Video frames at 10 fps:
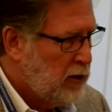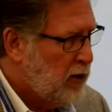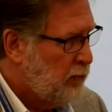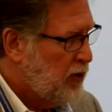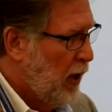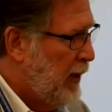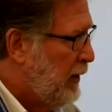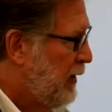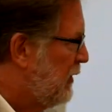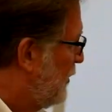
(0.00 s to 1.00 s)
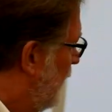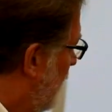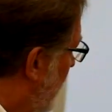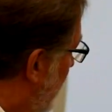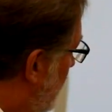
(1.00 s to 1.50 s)
some scientists
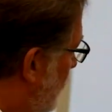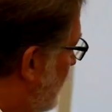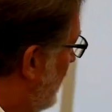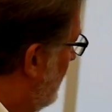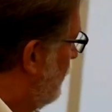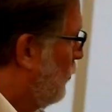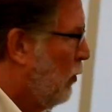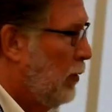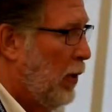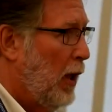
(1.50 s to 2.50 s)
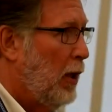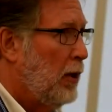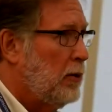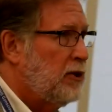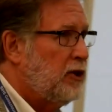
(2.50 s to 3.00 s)
did an interesting uh,
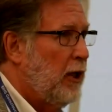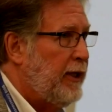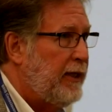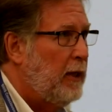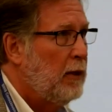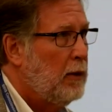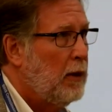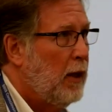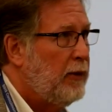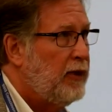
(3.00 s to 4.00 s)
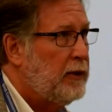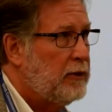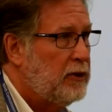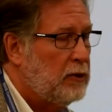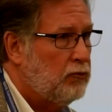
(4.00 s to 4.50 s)
study I think
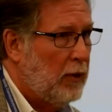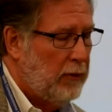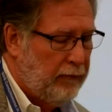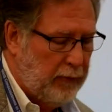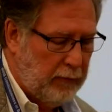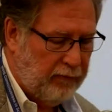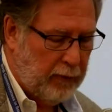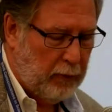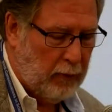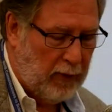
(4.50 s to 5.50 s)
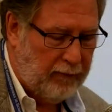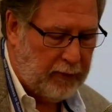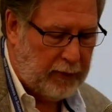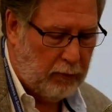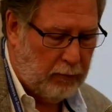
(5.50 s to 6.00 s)
this is relevant, very
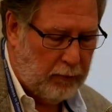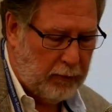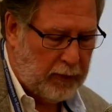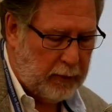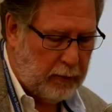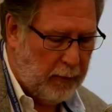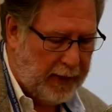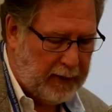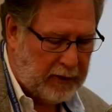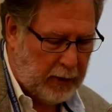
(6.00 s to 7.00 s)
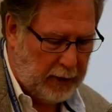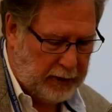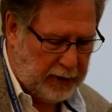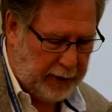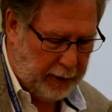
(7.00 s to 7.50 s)
relevant to, to my
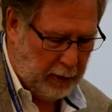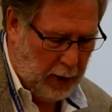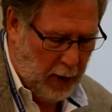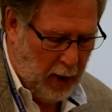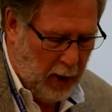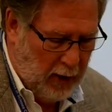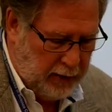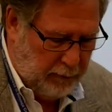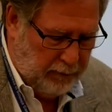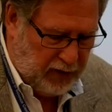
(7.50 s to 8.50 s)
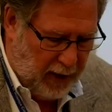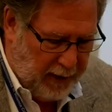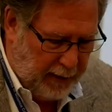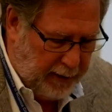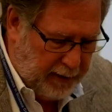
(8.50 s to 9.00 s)
discussion here. Some
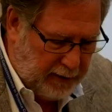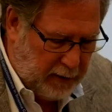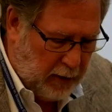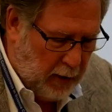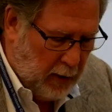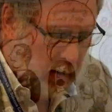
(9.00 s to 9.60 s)
scientists,